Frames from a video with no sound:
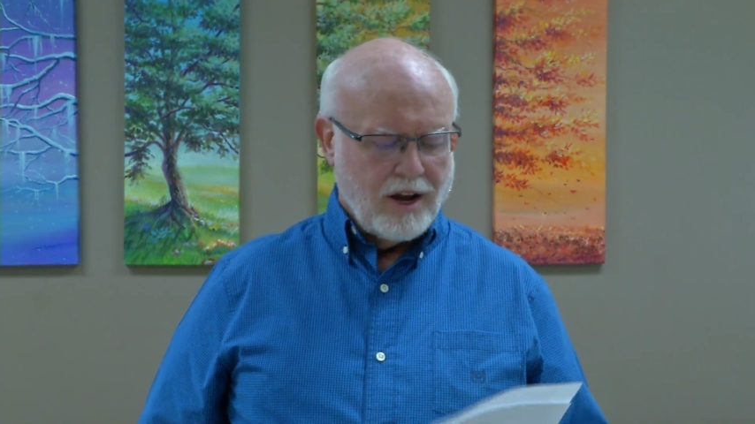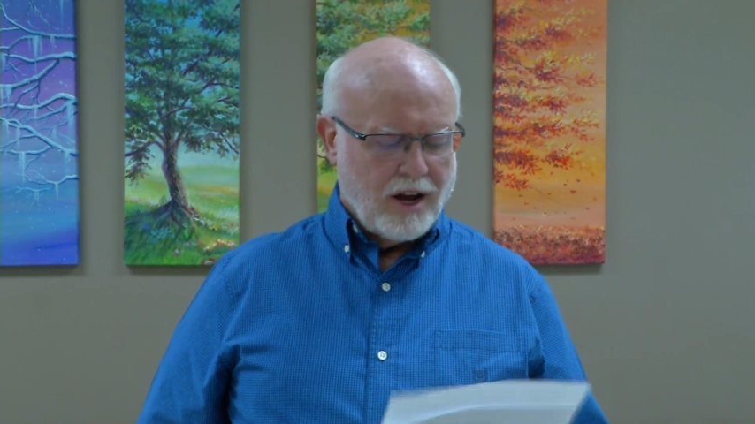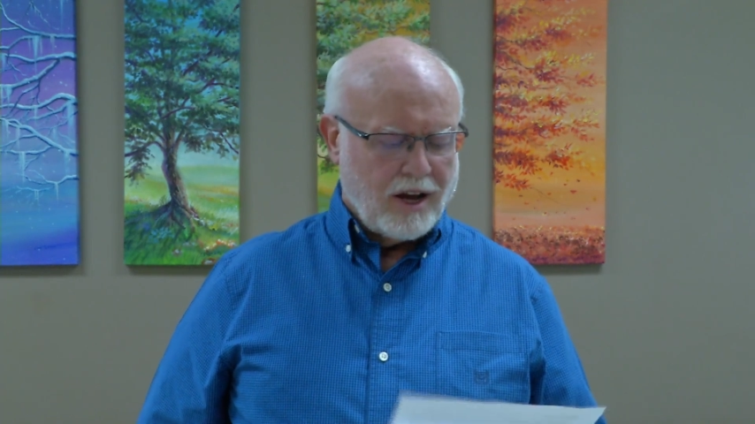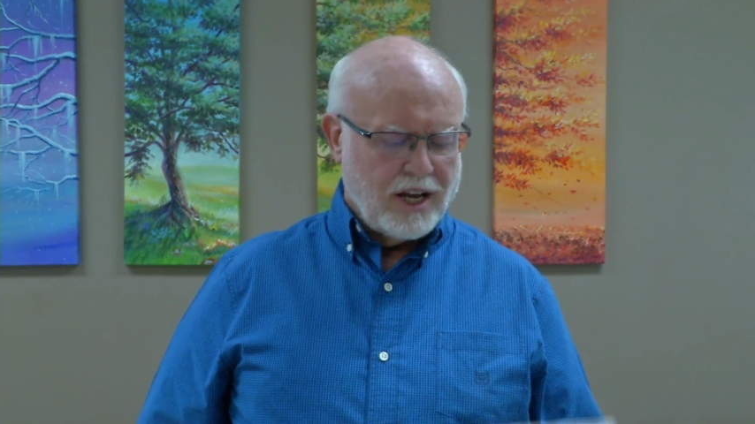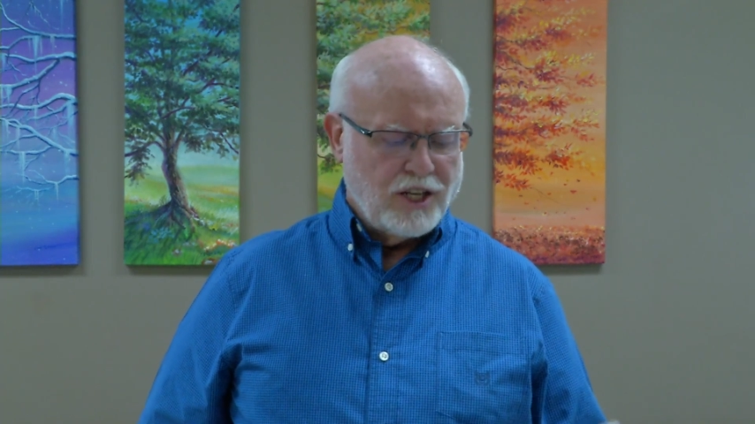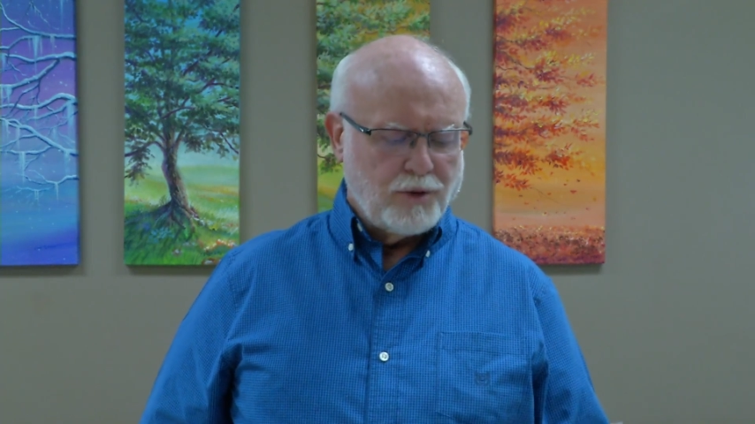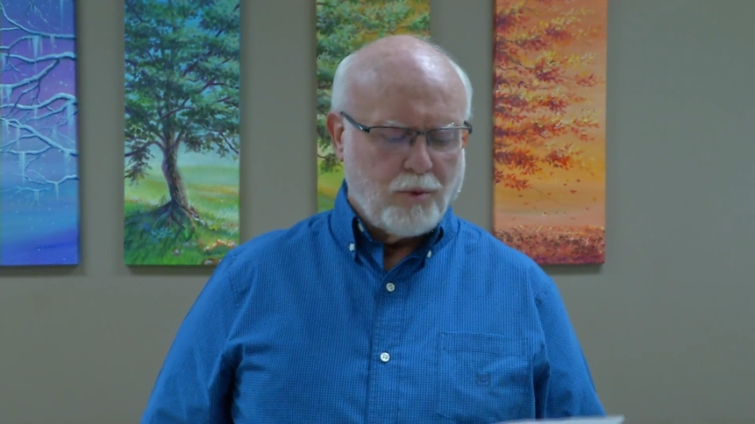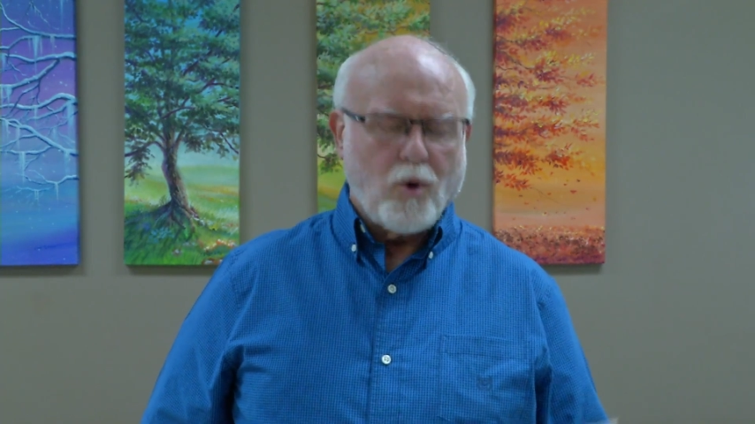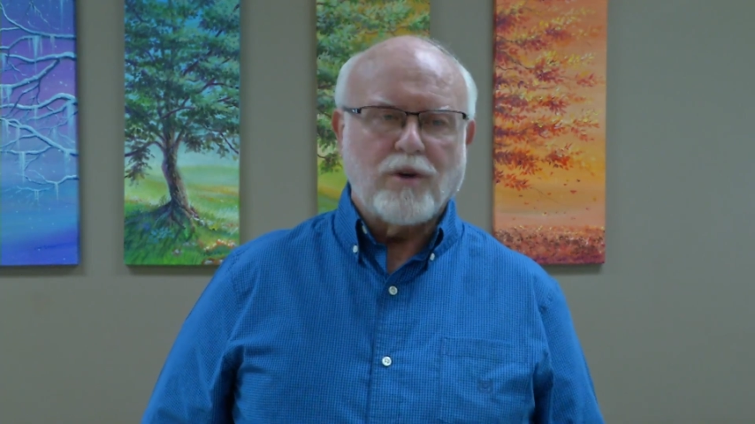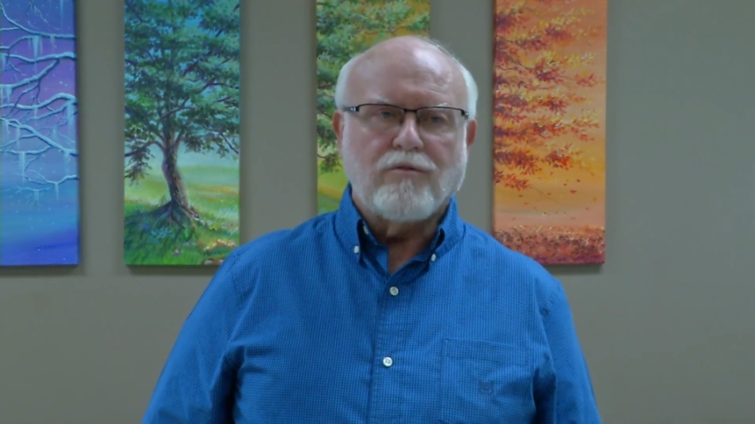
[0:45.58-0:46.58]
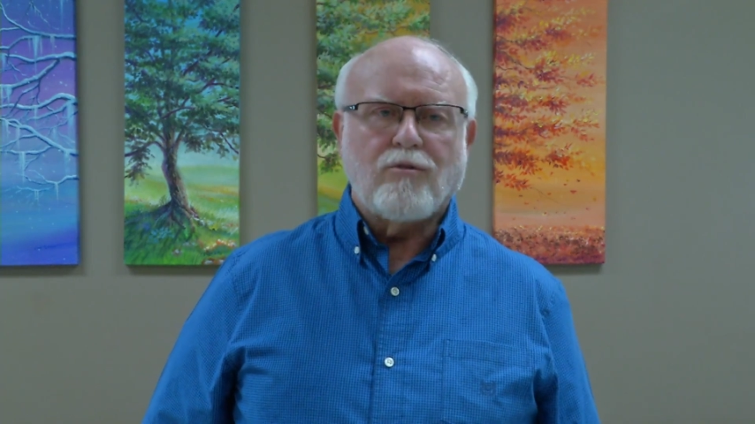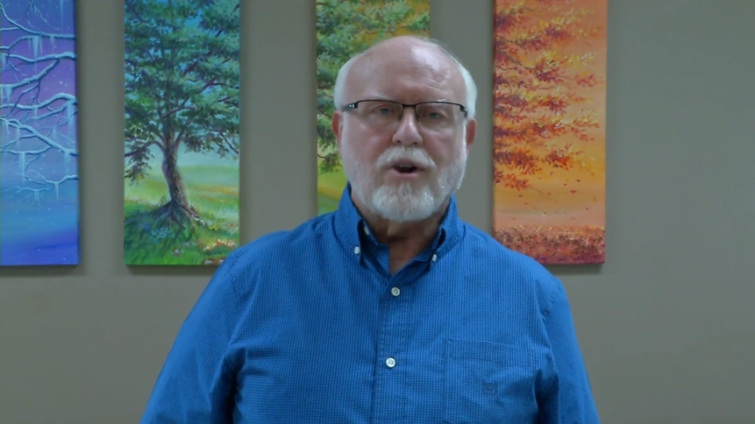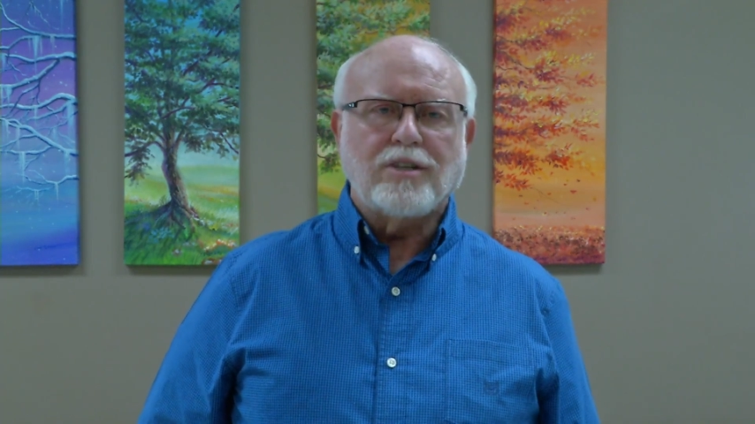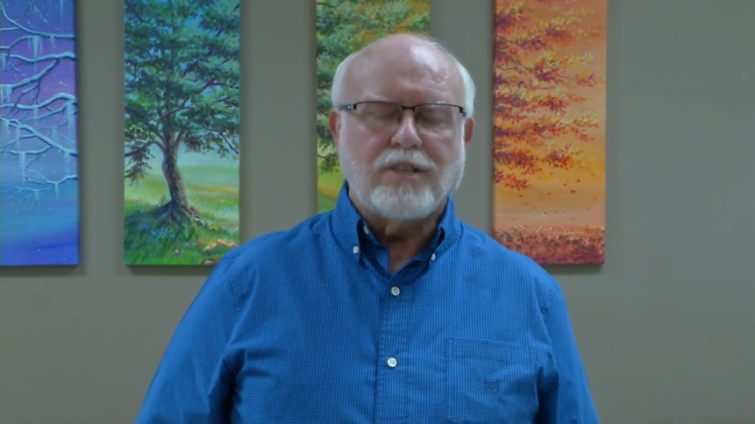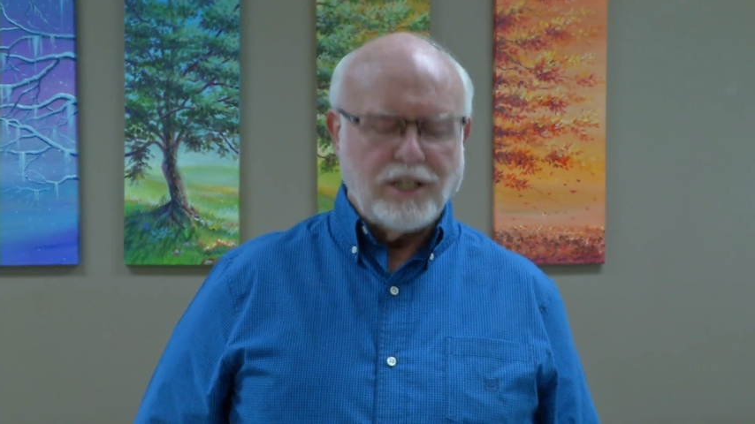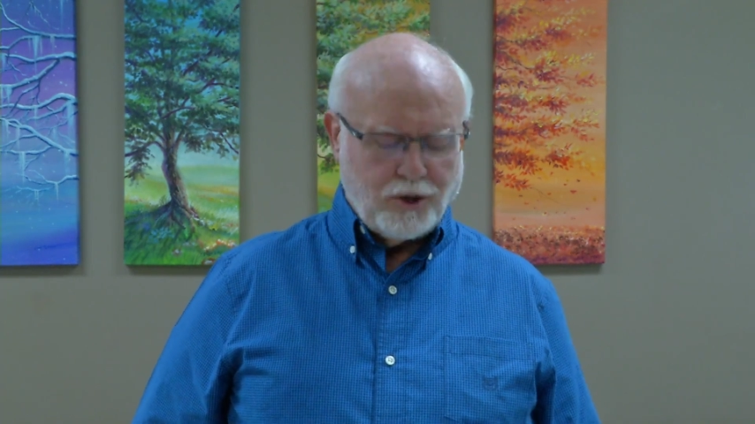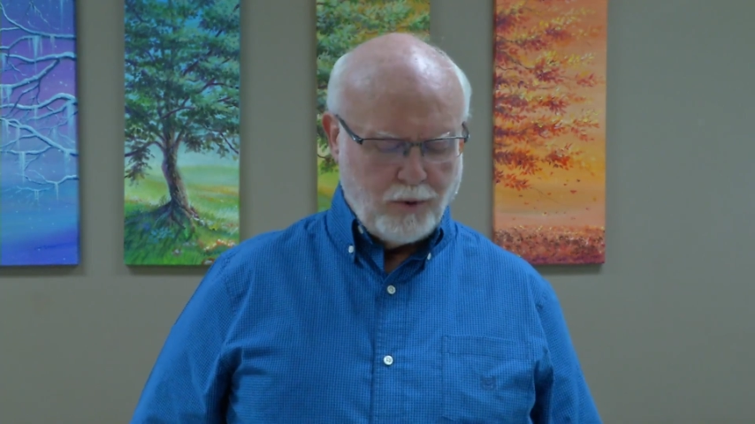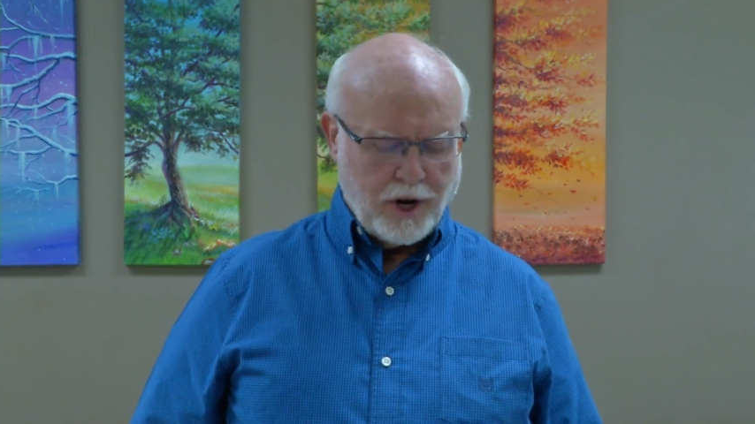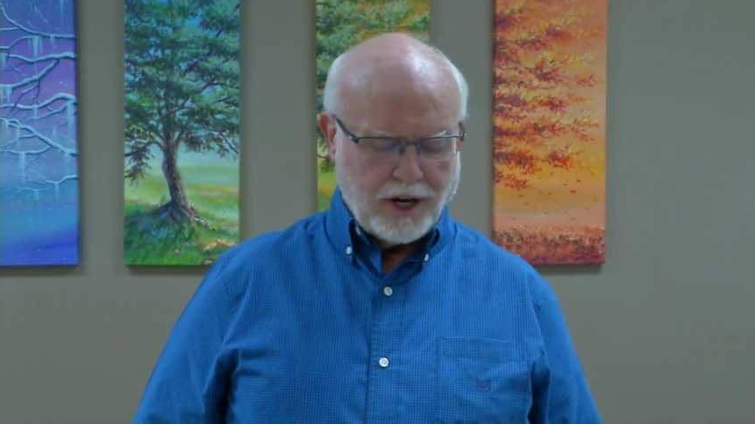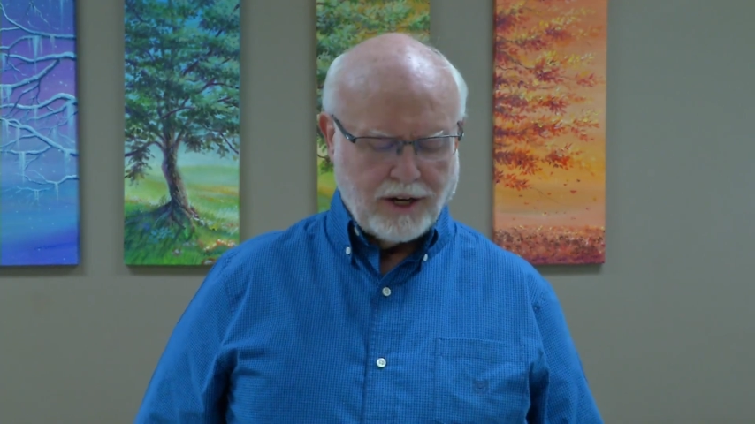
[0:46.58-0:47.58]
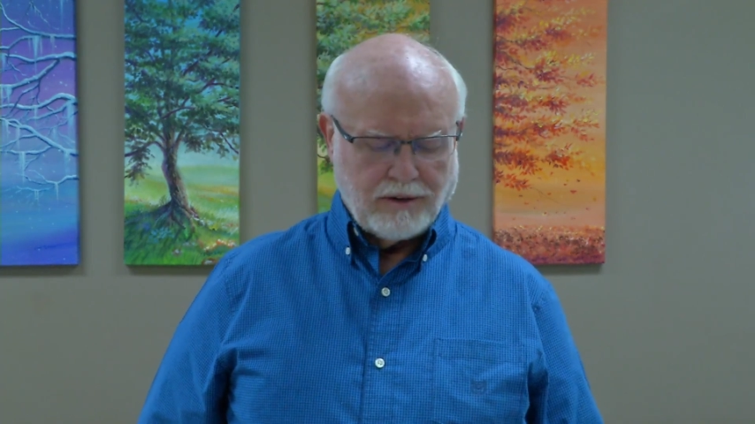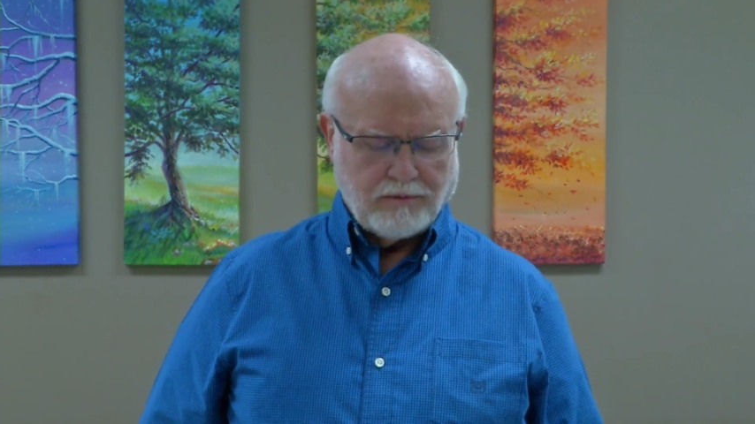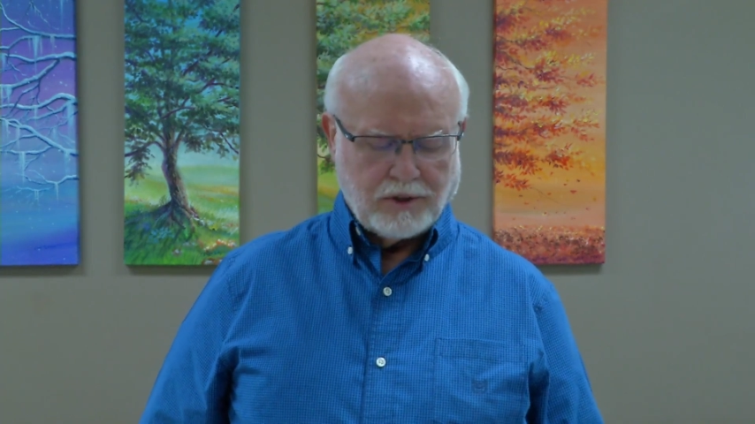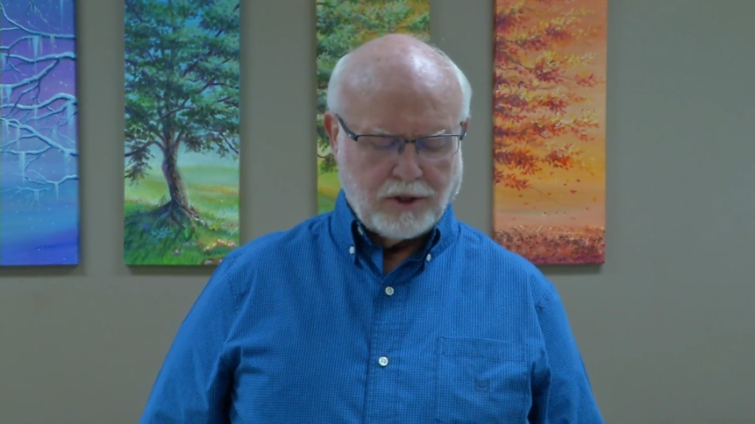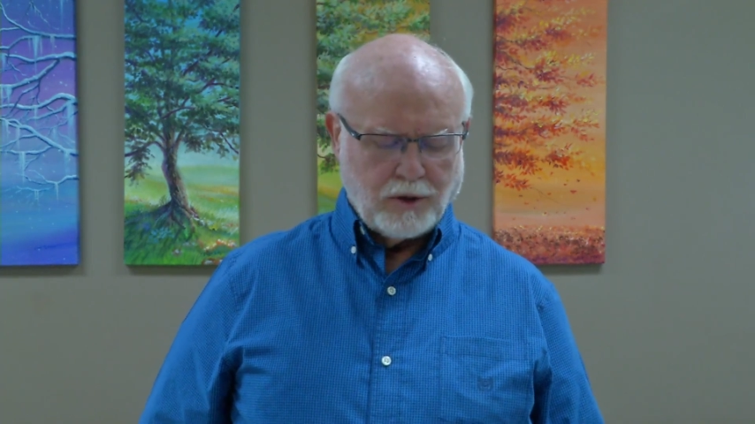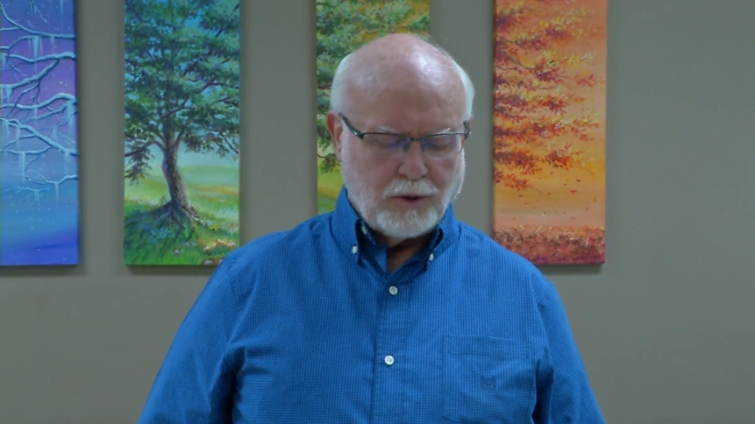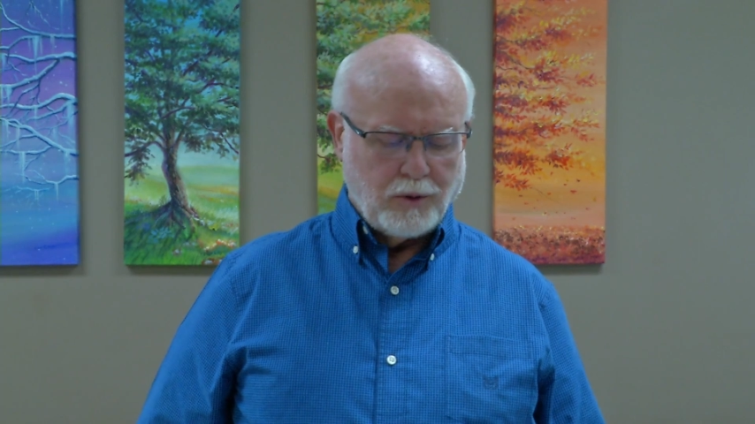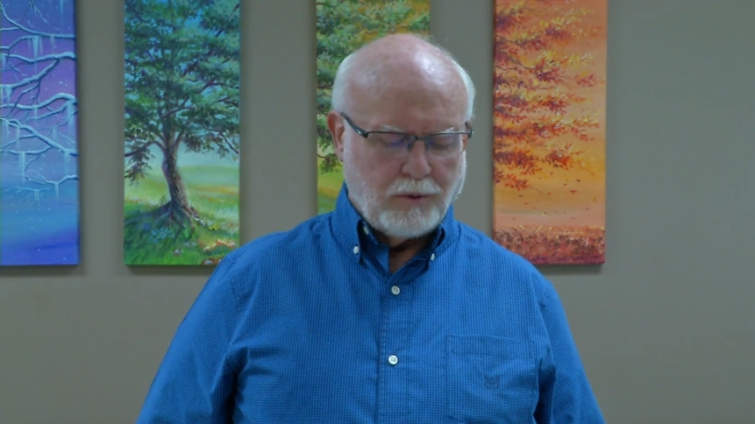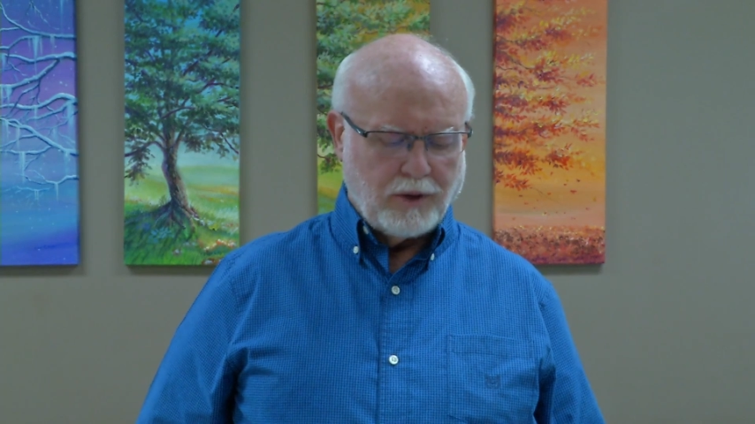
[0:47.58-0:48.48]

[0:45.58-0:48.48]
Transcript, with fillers: Uh, it is important for us each week to,